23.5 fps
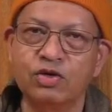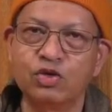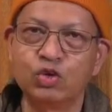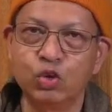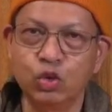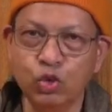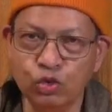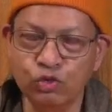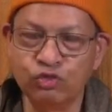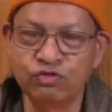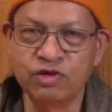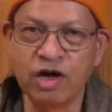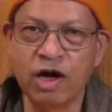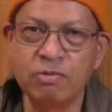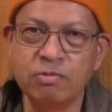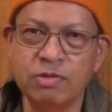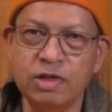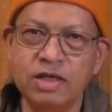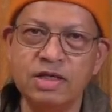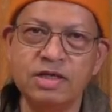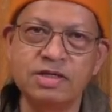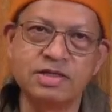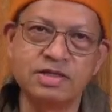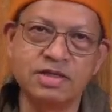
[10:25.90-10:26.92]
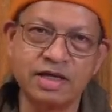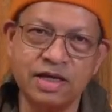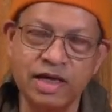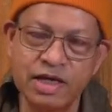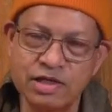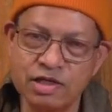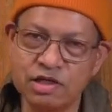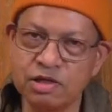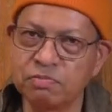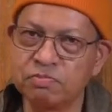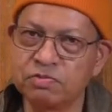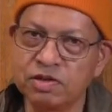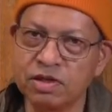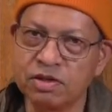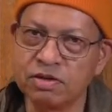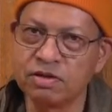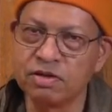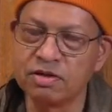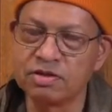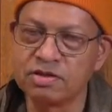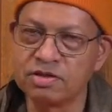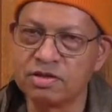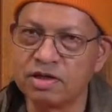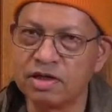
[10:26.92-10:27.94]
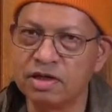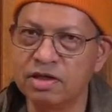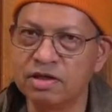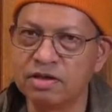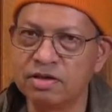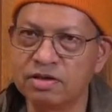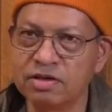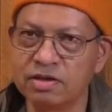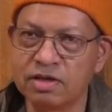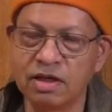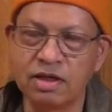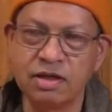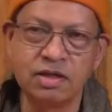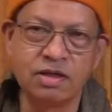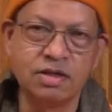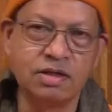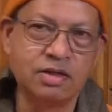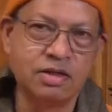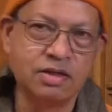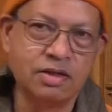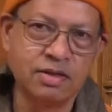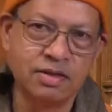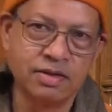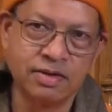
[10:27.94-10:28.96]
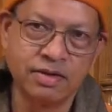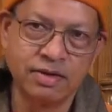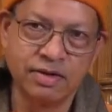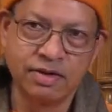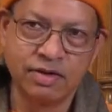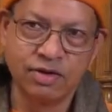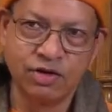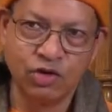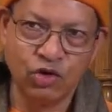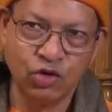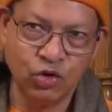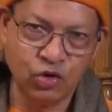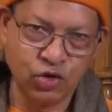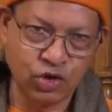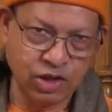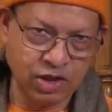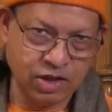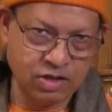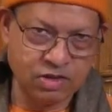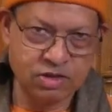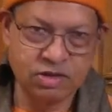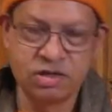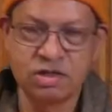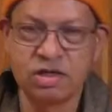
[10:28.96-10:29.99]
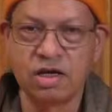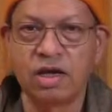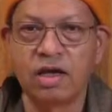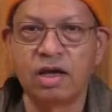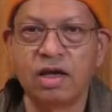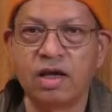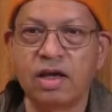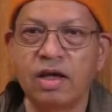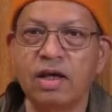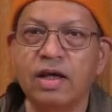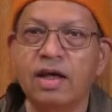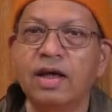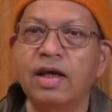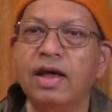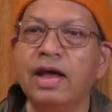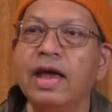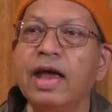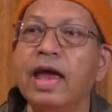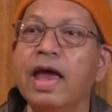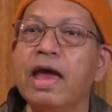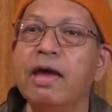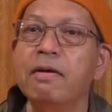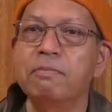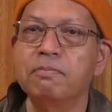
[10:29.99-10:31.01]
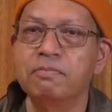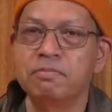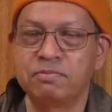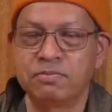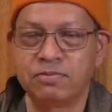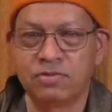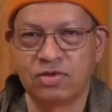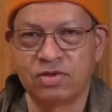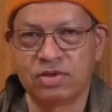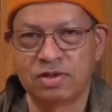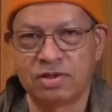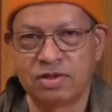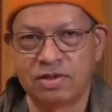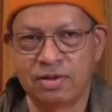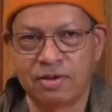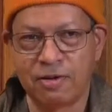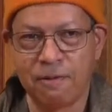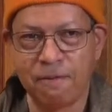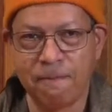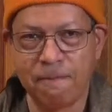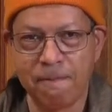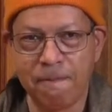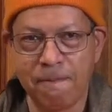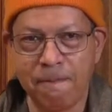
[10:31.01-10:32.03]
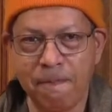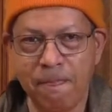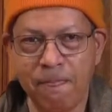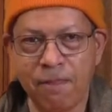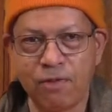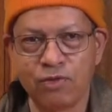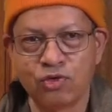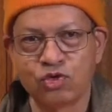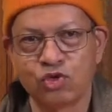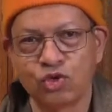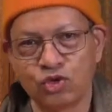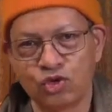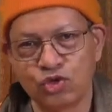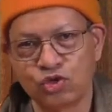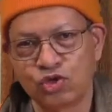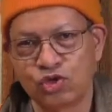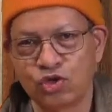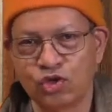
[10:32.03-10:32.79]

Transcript: two families, Keshav Chandra Sen's and you can say M. So,